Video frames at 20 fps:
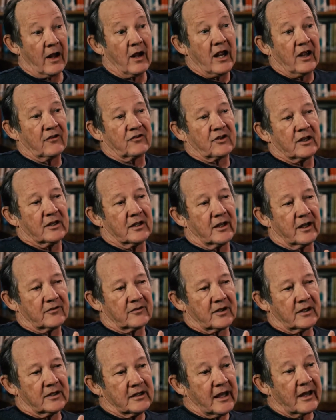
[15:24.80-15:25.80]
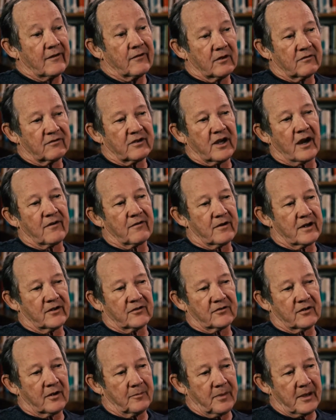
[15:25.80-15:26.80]
it's a level of
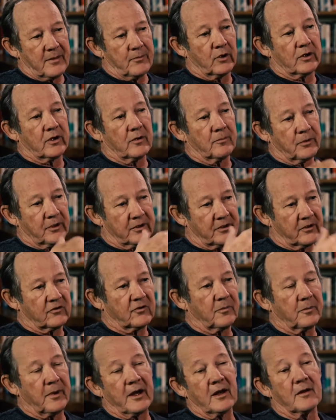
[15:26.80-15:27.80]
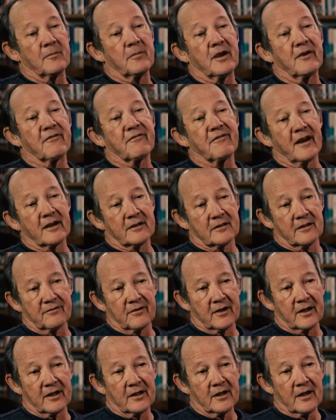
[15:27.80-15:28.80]
governance that people can participate and be effective
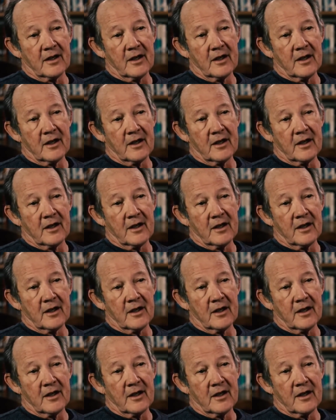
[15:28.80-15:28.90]
in.